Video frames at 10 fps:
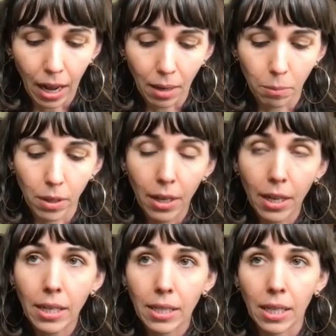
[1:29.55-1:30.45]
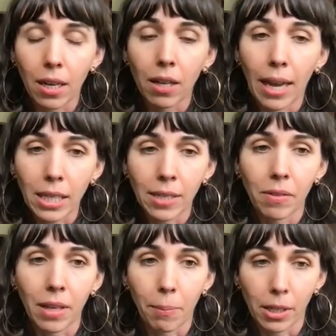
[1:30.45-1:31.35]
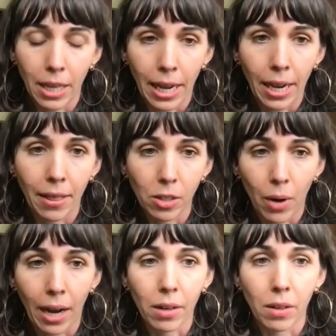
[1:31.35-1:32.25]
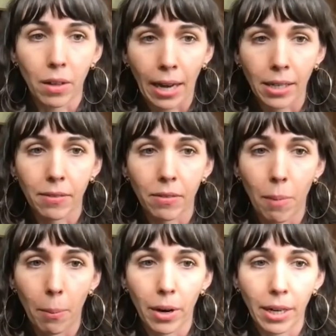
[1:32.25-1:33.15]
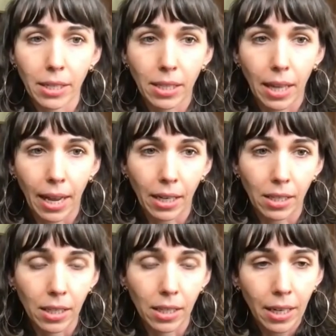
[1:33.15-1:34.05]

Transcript: to collectively partake in this radical act of remembrance. And